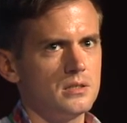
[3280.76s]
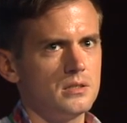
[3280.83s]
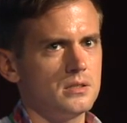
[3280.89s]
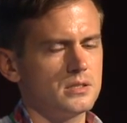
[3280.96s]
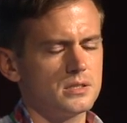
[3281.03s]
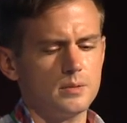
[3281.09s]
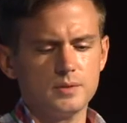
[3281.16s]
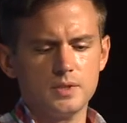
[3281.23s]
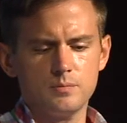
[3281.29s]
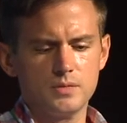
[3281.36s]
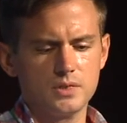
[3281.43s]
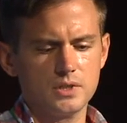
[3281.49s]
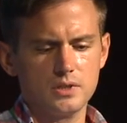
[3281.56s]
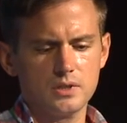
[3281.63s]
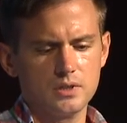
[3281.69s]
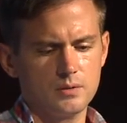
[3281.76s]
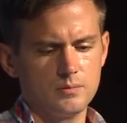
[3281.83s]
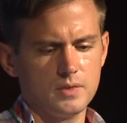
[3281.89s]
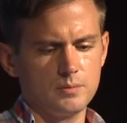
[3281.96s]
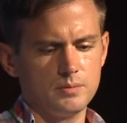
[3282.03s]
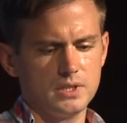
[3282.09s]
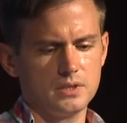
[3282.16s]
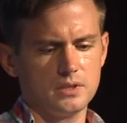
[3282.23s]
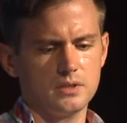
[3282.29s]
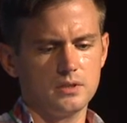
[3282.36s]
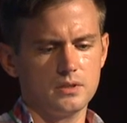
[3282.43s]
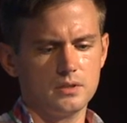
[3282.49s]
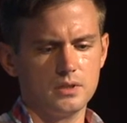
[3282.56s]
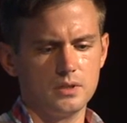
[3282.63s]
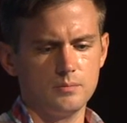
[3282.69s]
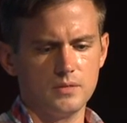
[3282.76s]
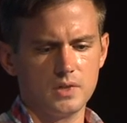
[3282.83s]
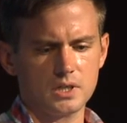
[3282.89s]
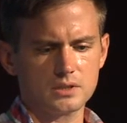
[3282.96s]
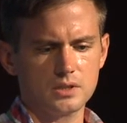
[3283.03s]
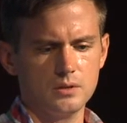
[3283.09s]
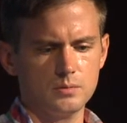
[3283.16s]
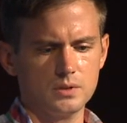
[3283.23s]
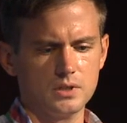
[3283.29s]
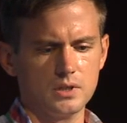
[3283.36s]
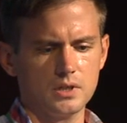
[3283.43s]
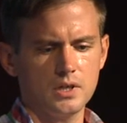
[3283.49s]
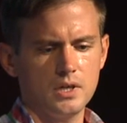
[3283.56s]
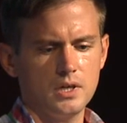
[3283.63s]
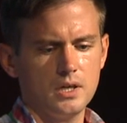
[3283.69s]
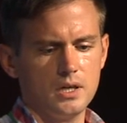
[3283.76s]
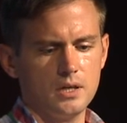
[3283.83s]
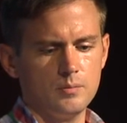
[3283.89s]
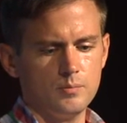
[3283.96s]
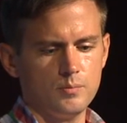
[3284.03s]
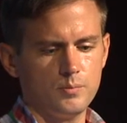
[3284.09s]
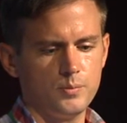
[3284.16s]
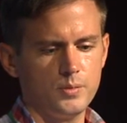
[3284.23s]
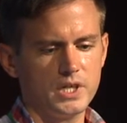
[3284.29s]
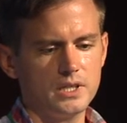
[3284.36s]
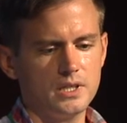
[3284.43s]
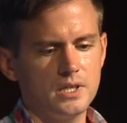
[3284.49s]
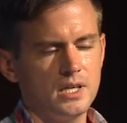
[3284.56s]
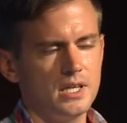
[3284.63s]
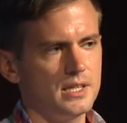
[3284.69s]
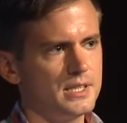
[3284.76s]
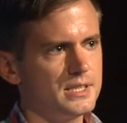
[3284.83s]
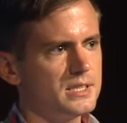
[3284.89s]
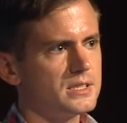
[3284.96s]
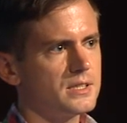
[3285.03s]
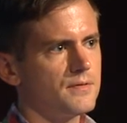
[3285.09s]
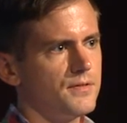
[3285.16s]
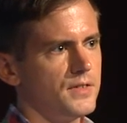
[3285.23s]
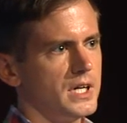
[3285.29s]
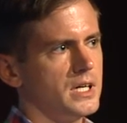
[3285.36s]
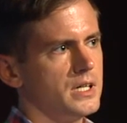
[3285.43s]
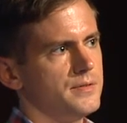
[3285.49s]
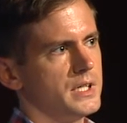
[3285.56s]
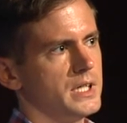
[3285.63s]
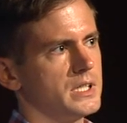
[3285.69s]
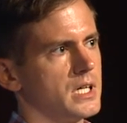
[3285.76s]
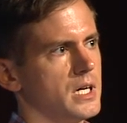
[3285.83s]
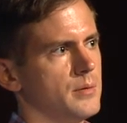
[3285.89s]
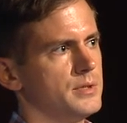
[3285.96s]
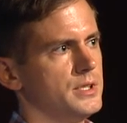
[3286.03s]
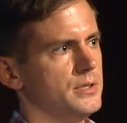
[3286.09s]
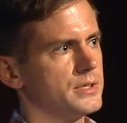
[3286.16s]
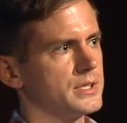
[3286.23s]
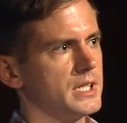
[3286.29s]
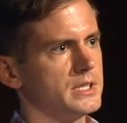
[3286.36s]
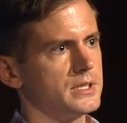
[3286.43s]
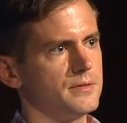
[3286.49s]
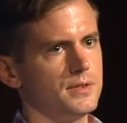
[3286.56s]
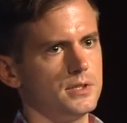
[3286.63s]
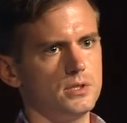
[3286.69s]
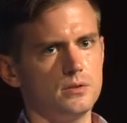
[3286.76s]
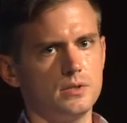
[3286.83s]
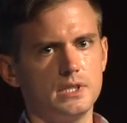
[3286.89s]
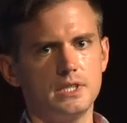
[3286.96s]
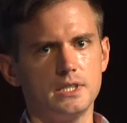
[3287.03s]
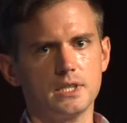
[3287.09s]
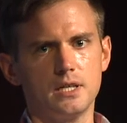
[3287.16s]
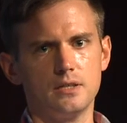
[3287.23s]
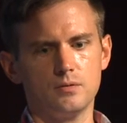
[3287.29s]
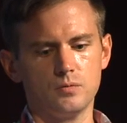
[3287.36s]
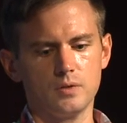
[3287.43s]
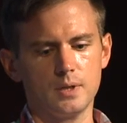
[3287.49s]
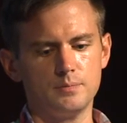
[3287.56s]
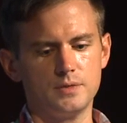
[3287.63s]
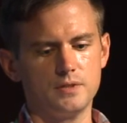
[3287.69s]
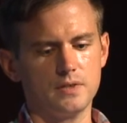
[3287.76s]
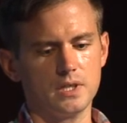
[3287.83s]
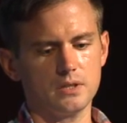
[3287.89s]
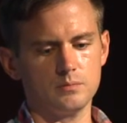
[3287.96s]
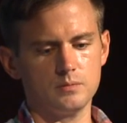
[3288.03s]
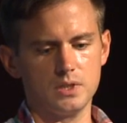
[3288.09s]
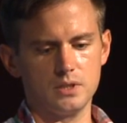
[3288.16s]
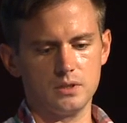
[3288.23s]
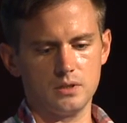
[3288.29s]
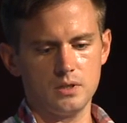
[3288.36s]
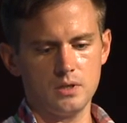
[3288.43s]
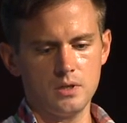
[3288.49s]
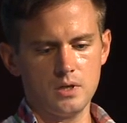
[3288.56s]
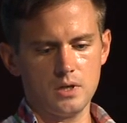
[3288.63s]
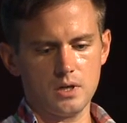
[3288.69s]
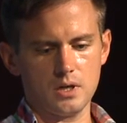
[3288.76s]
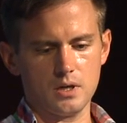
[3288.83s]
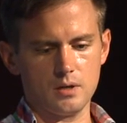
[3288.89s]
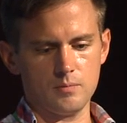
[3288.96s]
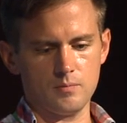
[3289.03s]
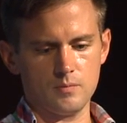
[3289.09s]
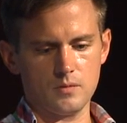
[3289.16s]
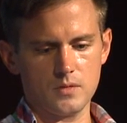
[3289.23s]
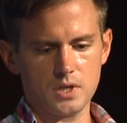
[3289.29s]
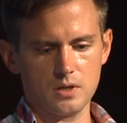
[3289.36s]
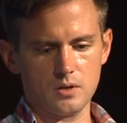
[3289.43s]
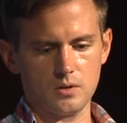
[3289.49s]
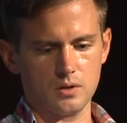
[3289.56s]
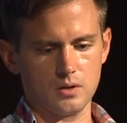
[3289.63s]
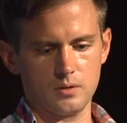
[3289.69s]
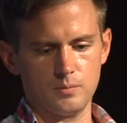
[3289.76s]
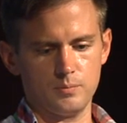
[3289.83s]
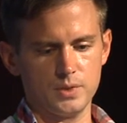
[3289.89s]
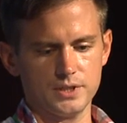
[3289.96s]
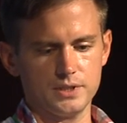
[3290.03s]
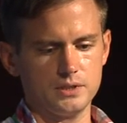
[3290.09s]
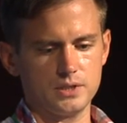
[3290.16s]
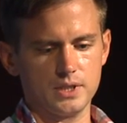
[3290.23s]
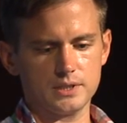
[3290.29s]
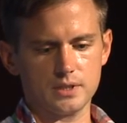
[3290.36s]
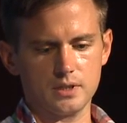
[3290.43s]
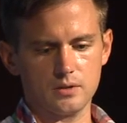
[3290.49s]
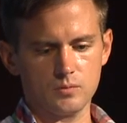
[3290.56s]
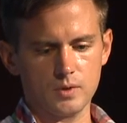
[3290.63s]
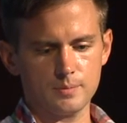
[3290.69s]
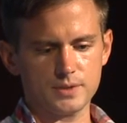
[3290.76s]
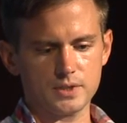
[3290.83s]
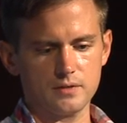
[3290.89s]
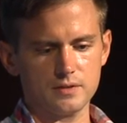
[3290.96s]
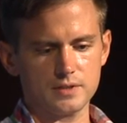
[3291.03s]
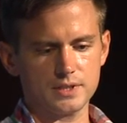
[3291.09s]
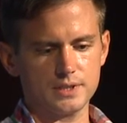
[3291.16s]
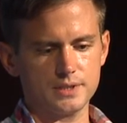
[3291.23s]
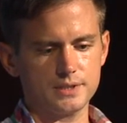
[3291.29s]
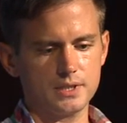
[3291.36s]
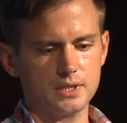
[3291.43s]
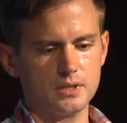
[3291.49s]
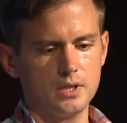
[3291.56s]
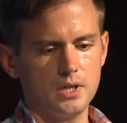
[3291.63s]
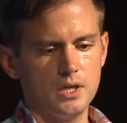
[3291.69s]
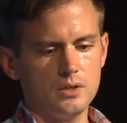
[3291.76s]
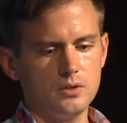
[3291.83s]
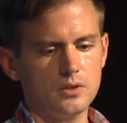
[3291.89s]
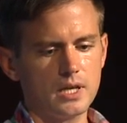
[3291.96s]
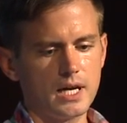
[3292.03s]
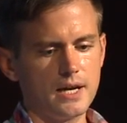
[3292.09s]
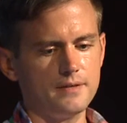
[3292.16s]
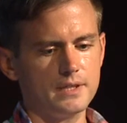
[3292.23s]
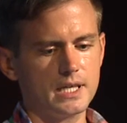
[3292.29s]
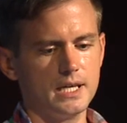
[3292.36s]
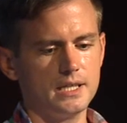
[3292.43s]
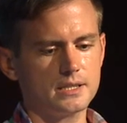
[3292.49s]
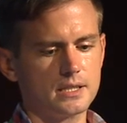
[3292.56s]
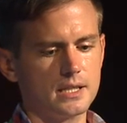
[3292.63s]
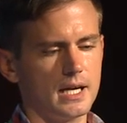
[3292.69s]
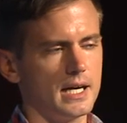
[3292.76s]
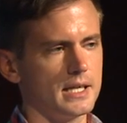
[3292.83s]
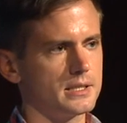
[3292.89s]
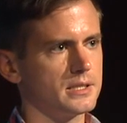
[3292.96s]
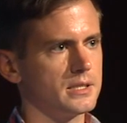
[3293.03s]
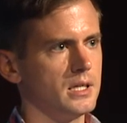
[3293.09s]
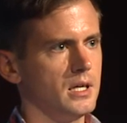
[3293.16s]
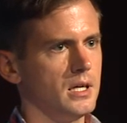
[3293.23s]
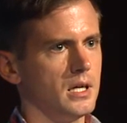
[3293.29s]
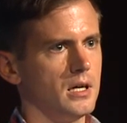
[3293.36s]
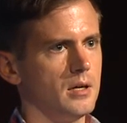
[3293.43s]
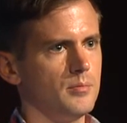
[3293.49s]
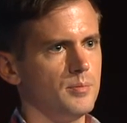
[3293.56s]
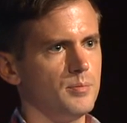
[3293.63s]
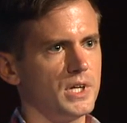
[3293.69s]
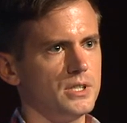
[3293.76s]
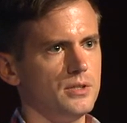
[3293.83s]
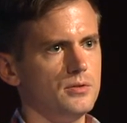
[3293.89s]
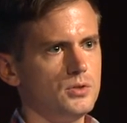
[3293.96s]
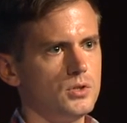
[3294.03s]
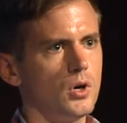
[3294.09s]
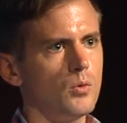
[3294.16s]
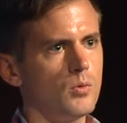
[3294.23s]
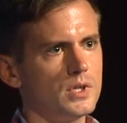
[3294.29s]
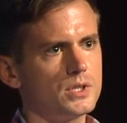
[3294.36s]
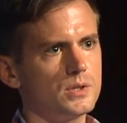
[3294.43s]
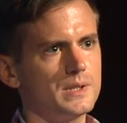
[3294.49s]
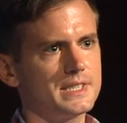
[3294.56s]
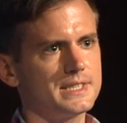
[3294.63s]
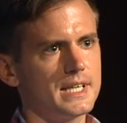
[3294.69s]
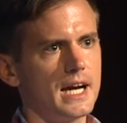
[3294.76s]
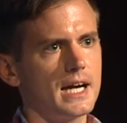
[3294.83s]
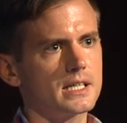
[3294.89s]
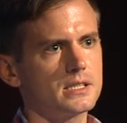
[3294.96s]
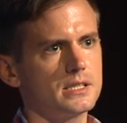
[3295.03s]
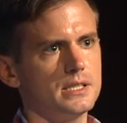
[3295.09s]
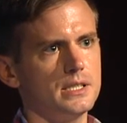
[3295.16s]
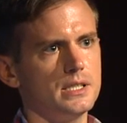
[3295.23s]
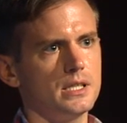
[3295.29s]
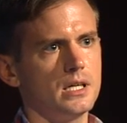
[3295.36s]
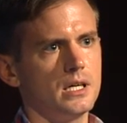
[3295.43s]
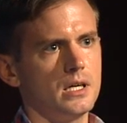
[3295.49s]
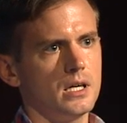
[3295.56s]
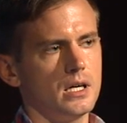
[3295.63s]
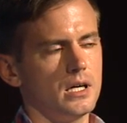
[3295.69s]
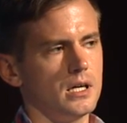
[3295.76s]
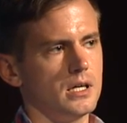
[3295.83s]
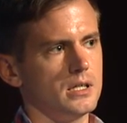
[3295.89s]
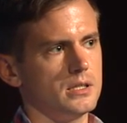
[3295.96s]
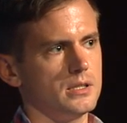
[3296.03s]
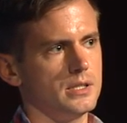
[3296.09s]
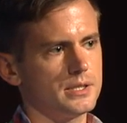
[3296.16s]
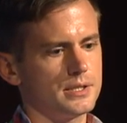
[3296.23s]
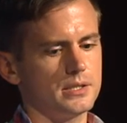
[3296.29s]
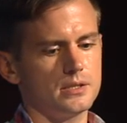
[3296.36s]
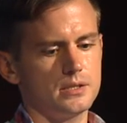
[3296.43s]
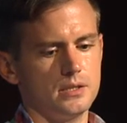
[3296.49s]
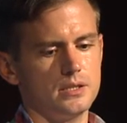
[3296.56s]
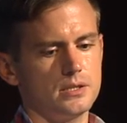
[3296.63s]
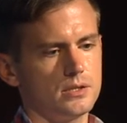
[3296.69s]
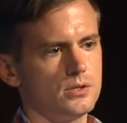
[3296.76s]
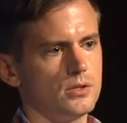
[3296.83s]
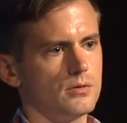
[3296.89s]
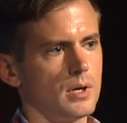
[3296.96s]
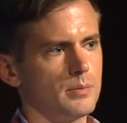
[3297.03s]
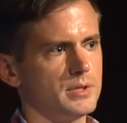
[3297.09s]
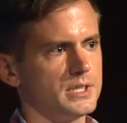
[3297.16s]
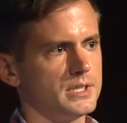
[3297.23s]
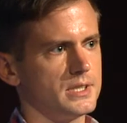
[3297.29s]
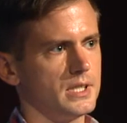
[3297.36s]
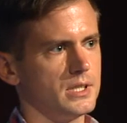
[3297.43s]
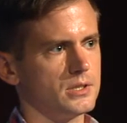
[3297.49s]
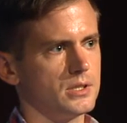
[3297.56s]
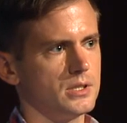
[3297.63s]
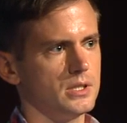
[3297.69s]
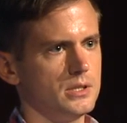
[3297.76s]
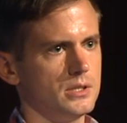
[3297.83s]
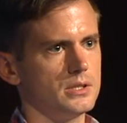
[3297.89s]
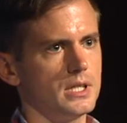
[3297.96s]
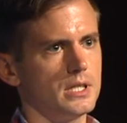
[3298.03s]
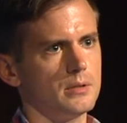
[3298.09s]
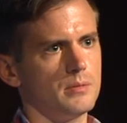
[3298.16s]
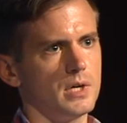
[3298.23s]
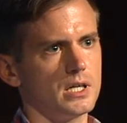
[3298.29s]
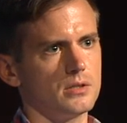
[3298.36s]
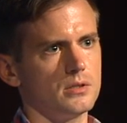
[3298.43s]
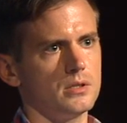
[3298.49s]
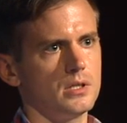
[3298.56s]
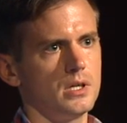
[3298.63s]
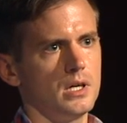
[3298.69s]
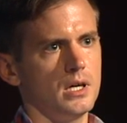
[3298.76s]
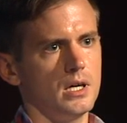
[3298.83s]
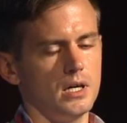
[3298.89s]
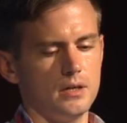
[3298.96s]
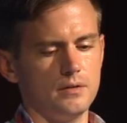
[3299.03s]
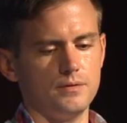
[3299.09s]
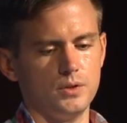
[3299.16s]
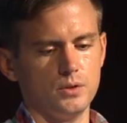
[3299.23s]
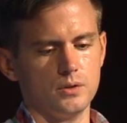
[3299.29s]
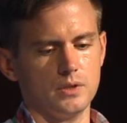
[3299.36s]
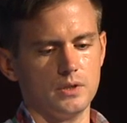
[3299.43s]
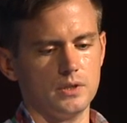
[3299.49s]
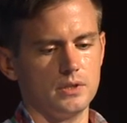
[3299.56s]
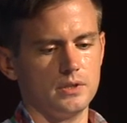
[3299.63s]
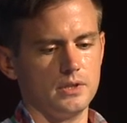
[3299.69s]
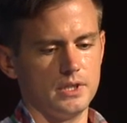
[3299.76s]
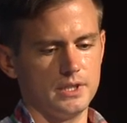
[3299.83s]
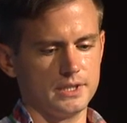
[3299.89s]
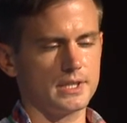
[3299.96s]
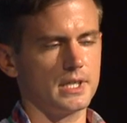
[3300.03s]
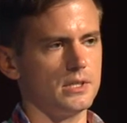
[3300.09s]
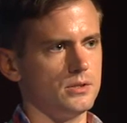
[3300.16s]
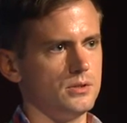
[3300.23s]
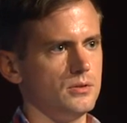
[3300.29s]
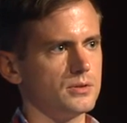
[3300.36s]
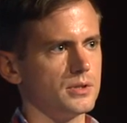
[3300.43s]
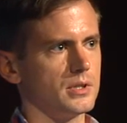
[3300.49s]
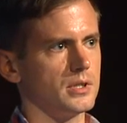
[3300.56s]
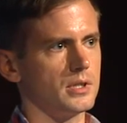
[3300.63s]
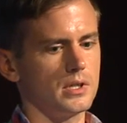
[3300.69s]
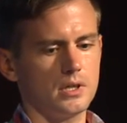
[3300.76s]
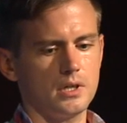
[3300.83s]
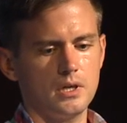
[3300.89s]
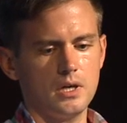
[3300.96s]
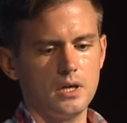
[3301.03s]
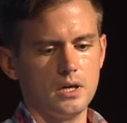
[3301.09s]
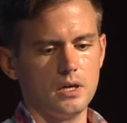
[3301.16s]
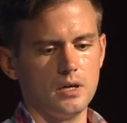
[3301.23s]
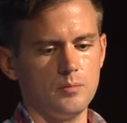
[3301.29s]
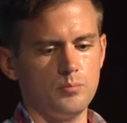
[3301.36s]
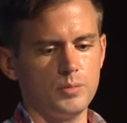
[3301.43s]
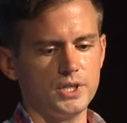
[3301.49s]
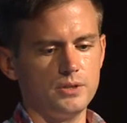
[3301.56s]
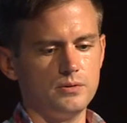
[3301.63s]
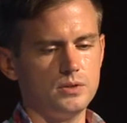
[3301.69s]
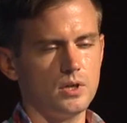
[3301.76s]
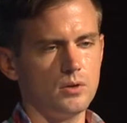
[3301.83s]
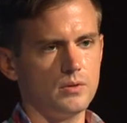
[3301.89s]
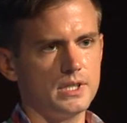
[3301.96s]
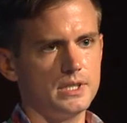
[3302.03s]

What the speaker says: September, maybe October. But this is a very, very common use case if you're doing any kind of web development or building JSON web services, that you'll have a case class, but you don't want to exactly, this is your representation in your data model of your, in this case, user. But you don't want to